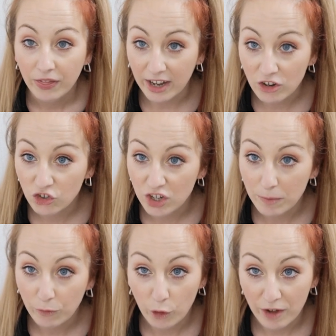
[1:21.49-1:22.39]
They didn't
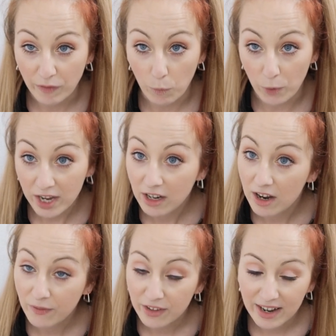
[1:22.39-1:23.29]
ship for another week
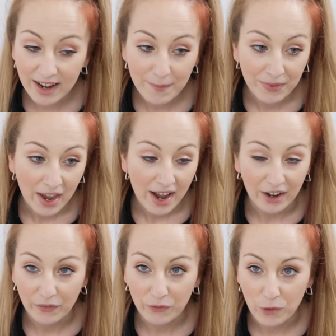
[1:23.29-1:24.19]
after that
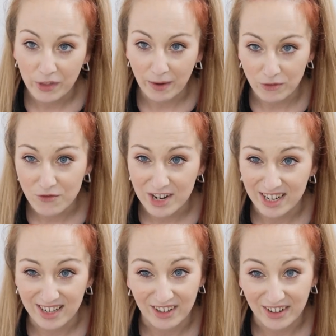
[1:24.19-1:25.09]
and I thought that was
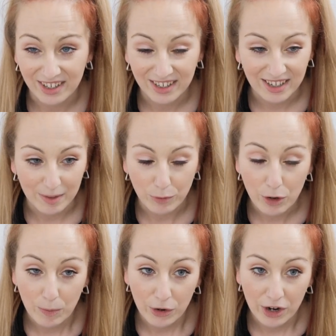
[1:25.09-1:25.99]
really like
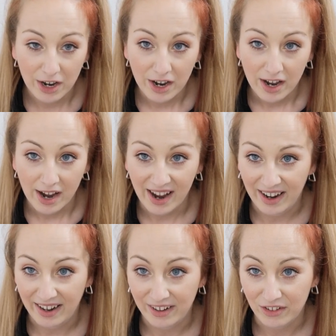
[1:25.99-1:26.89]
inappropriate
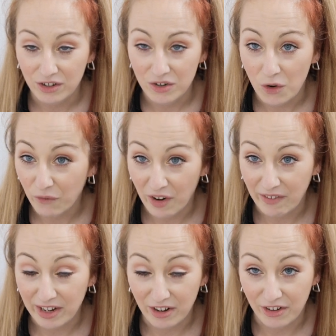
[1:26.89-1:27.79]
and not
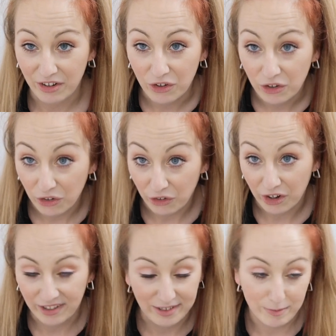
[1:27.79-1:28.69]
very like good
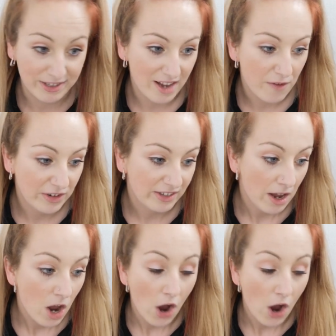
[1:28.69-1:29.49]
customer service.